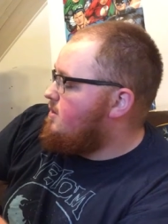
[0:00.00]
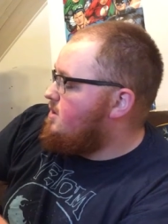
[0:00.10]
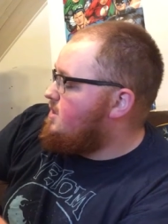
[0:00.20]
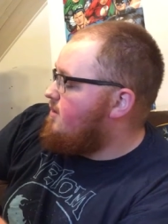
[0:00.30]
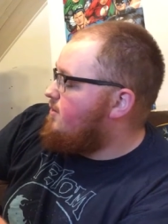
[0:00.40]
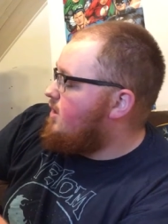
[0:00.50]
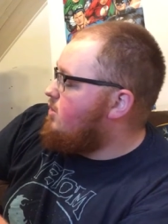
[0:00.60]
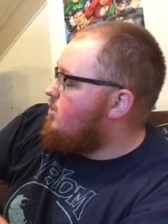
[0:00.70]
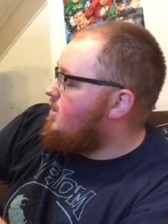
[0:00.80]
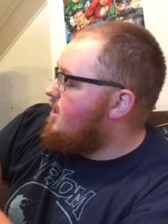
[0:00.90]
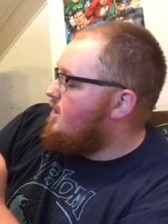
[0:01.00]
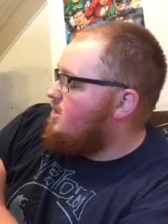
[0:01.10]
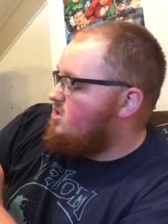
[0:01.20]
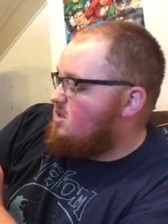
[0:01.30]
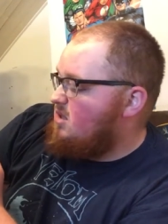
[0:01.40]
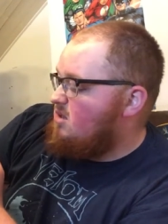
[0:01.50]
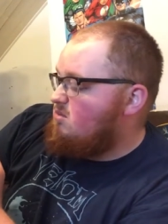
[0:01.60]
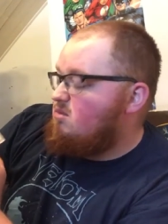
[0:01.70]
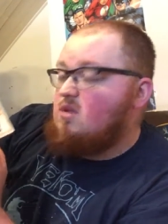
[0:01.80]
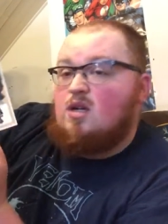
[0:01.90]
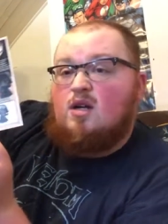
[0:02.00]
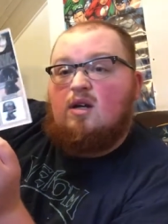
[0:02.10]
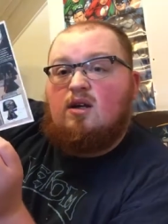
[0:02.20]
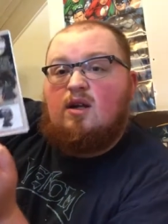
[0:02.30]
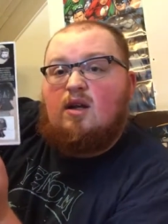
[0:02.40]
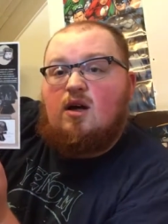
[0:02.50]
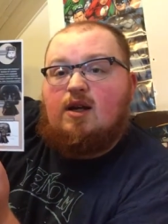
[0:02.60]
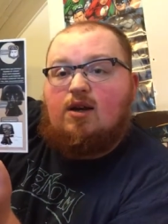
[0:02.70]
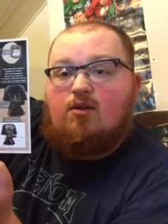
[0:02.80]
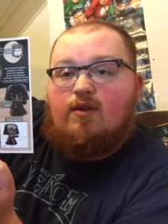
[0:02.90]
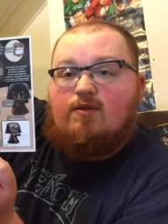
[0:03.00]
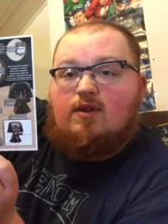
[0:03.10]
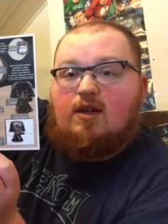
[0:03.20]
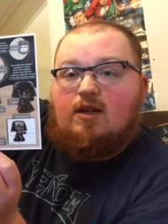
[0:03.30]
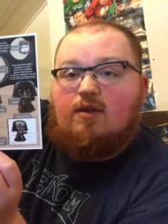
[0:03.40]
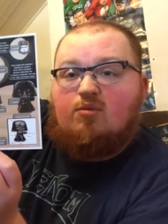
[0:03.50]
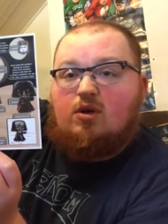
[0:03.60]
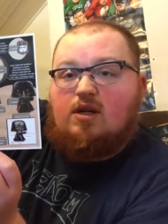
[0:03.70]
Same for that one up there, and then just a little little idea of everything that they've put